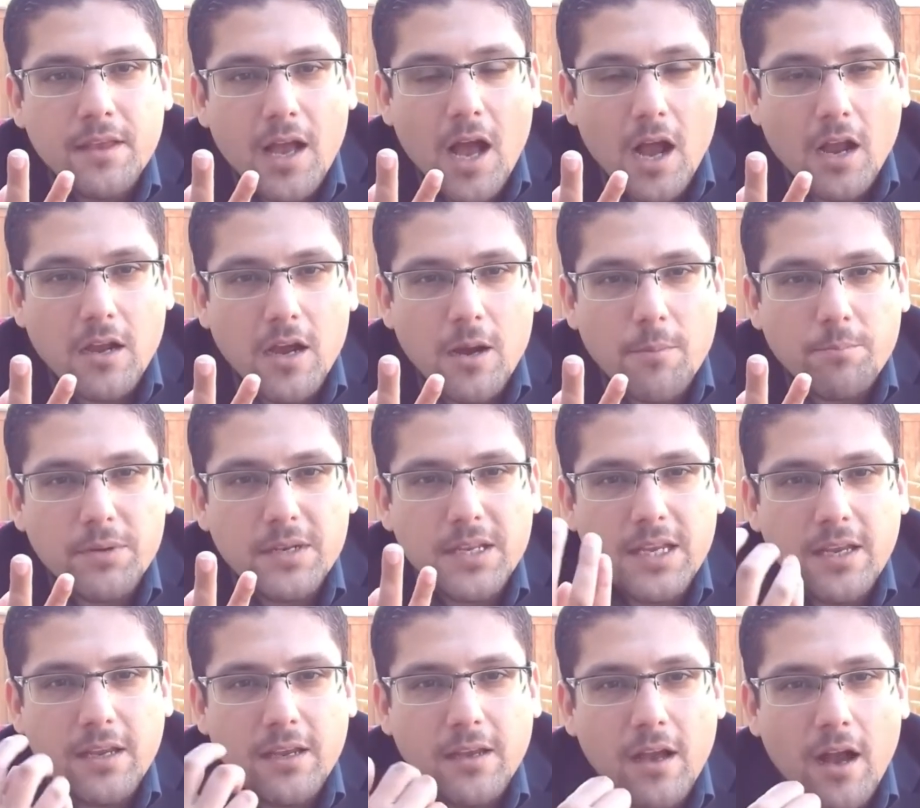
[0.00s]
a
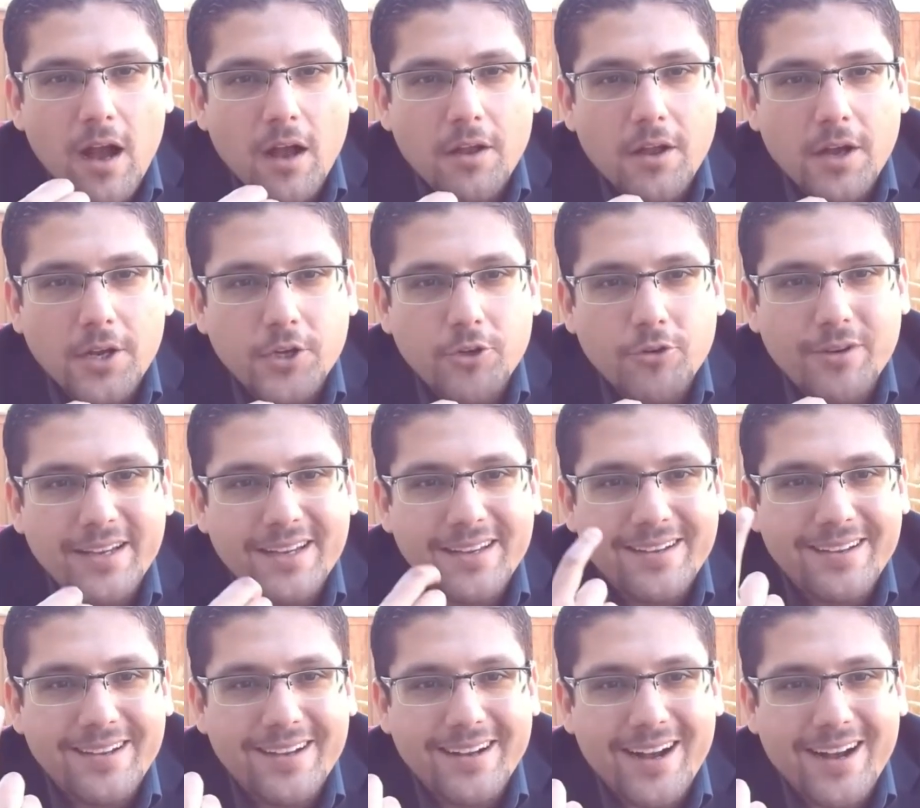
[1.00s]
company, a
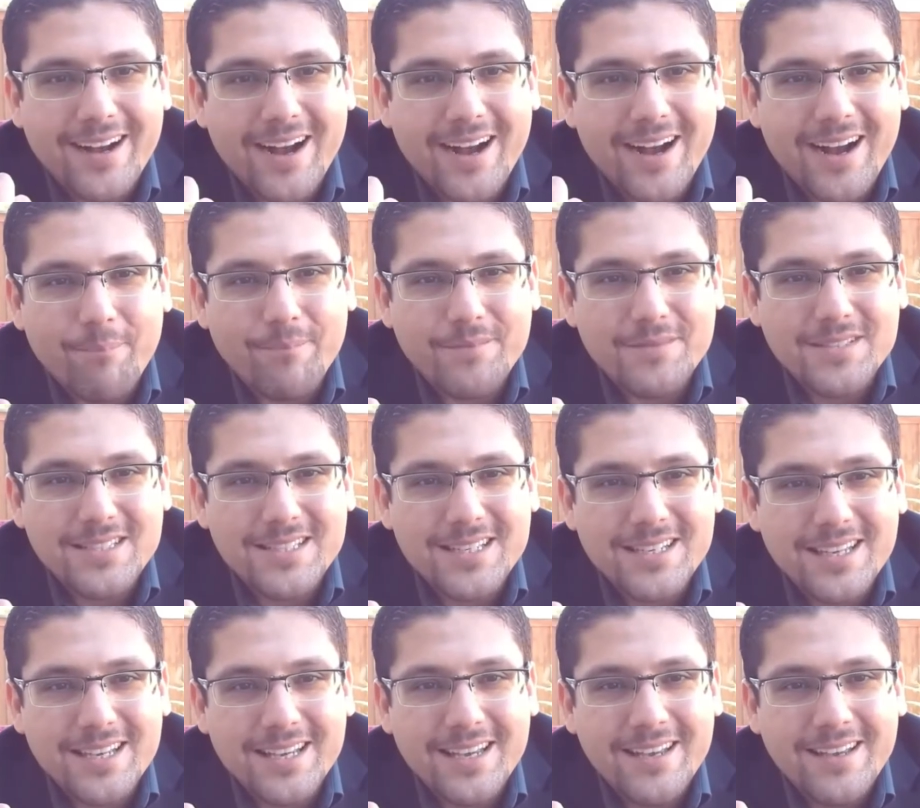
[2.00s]
country, a
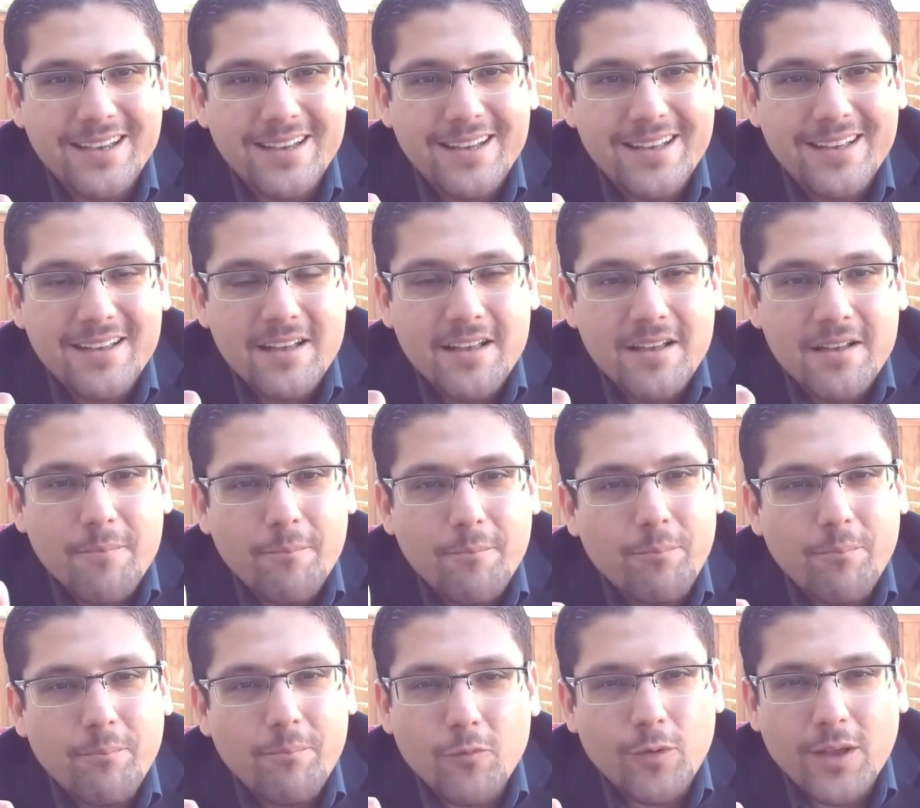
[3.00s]
city.
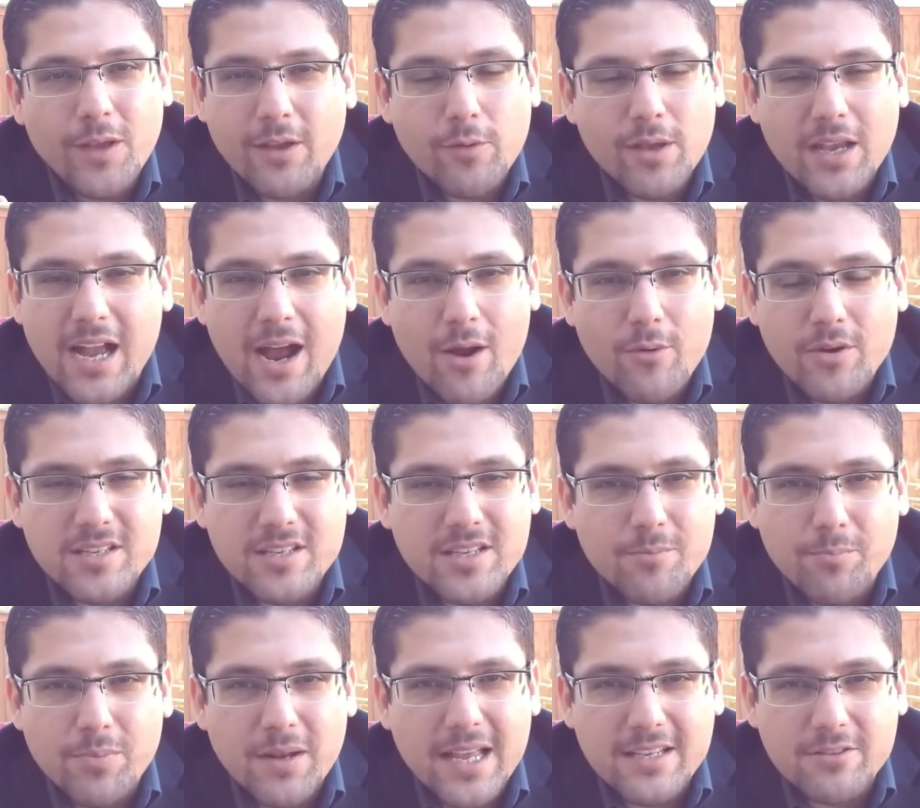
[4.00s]
We, we count it
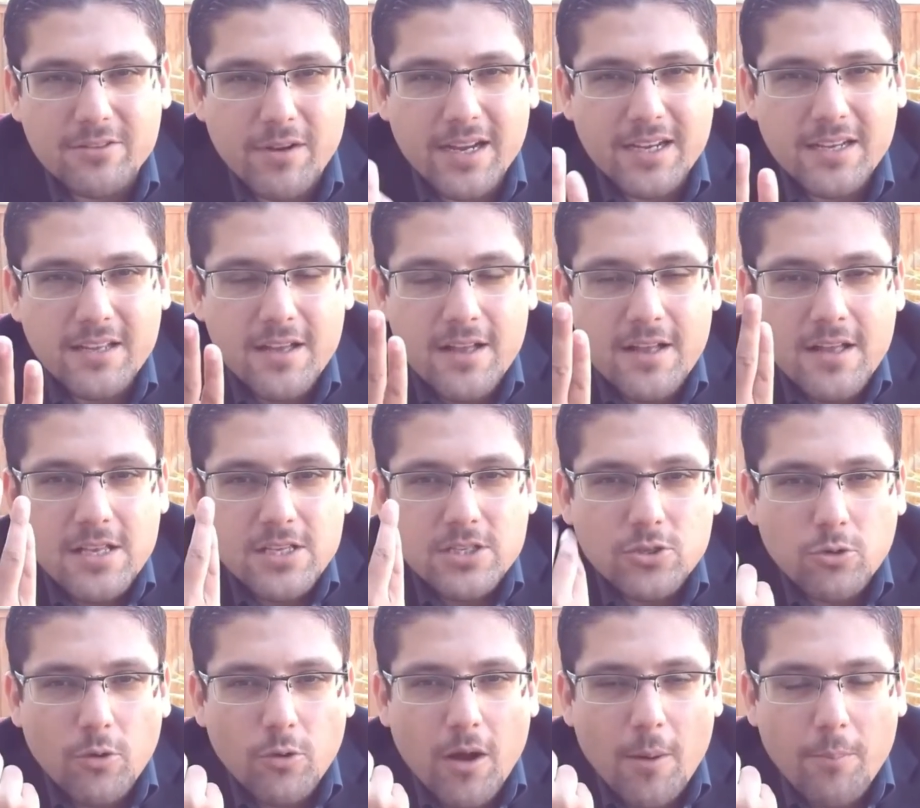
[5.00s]
as place, right?
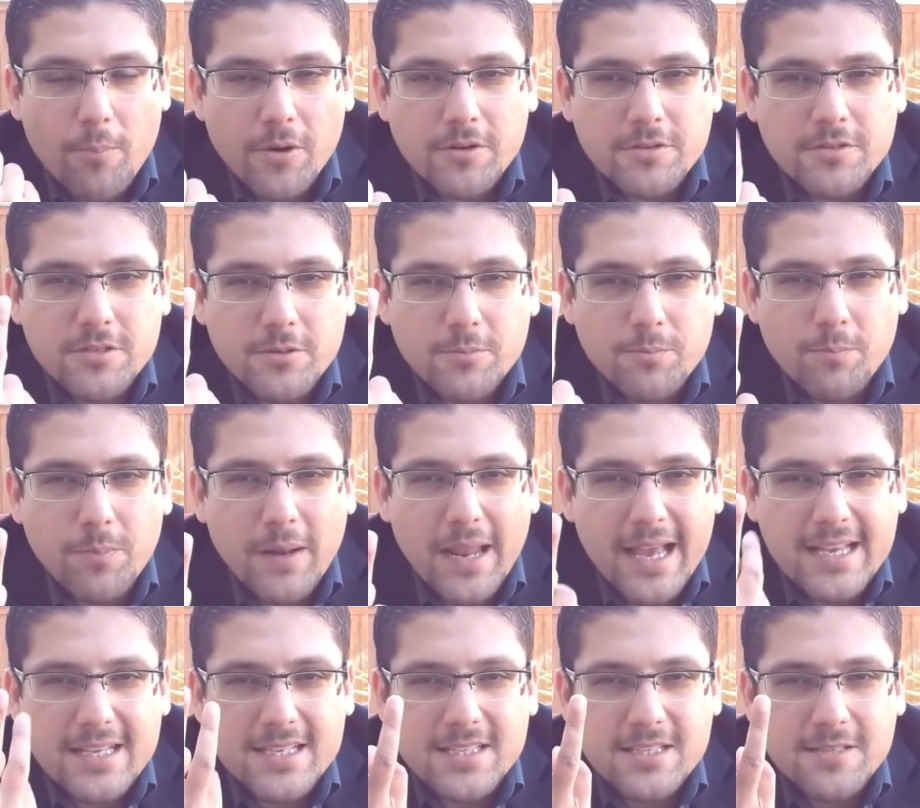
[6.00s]
So a person,
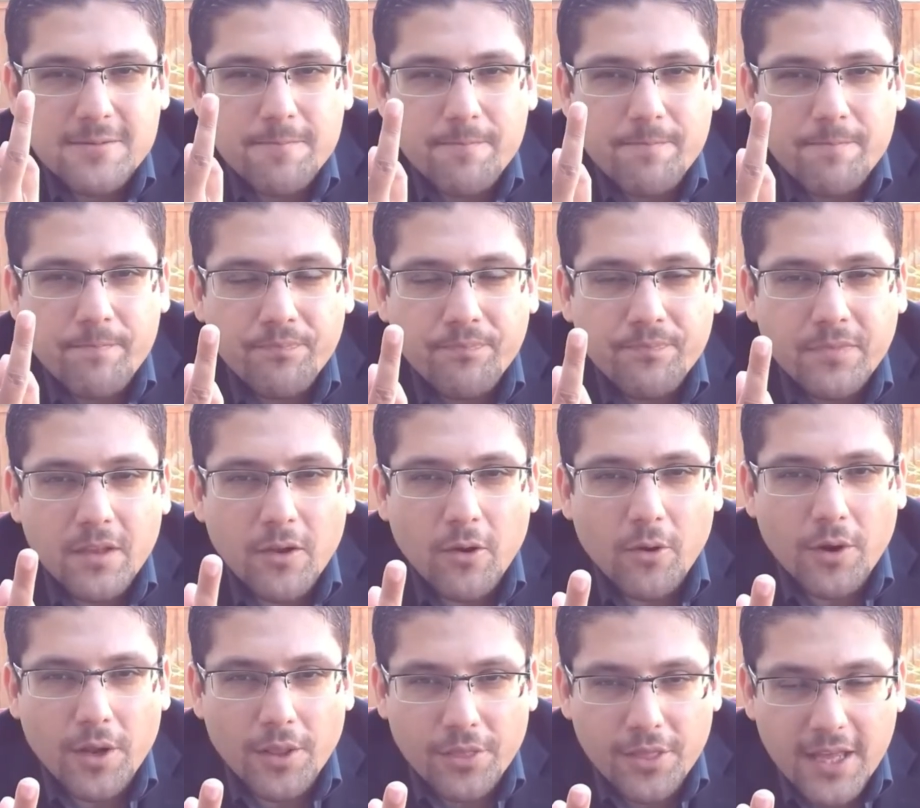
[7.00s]
place,
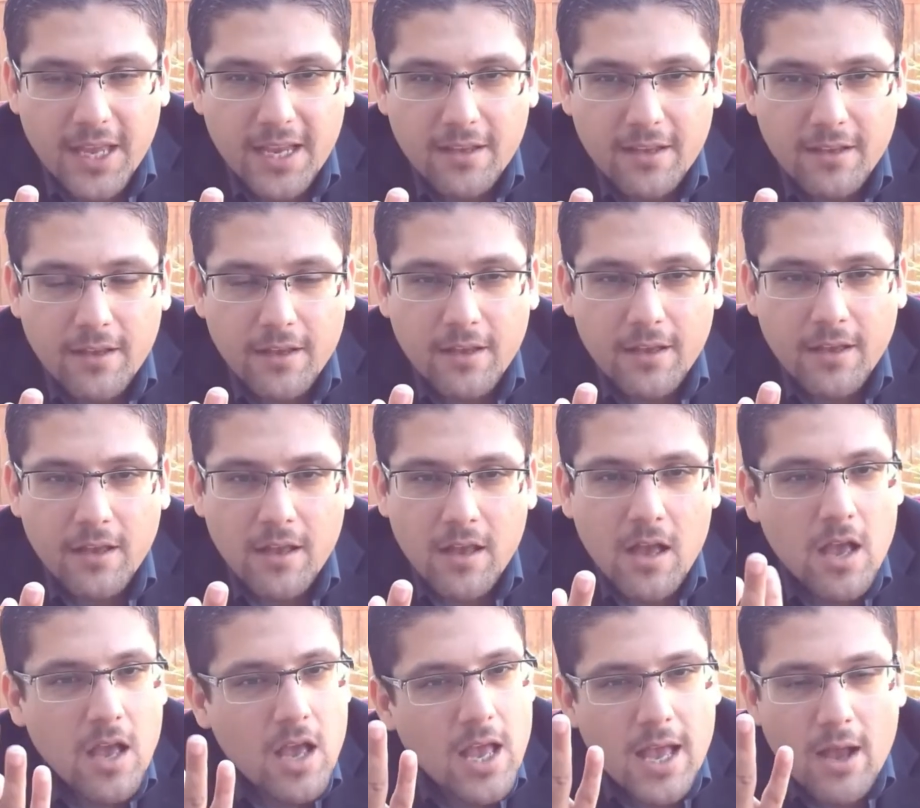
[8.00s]
or a thing,
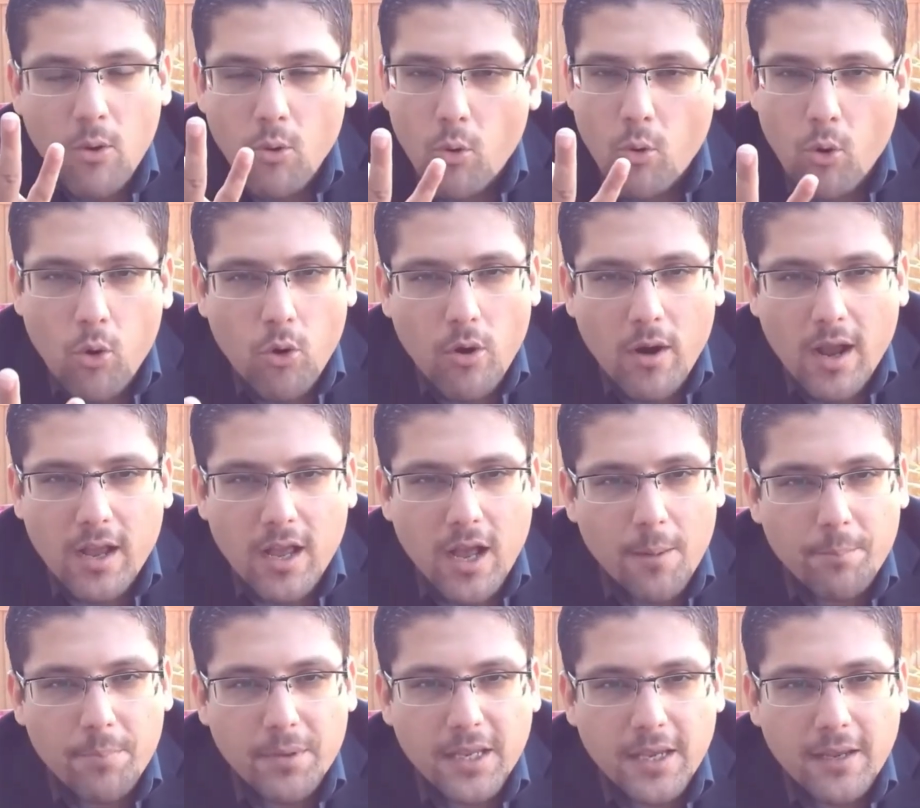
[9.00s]
or a
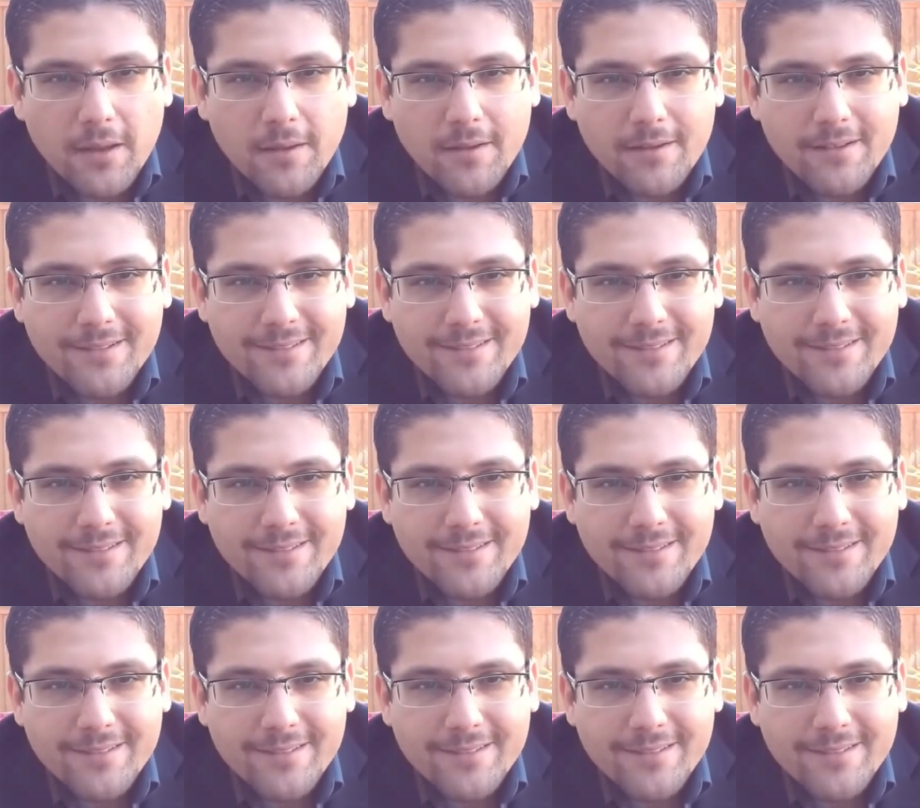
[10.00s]
company,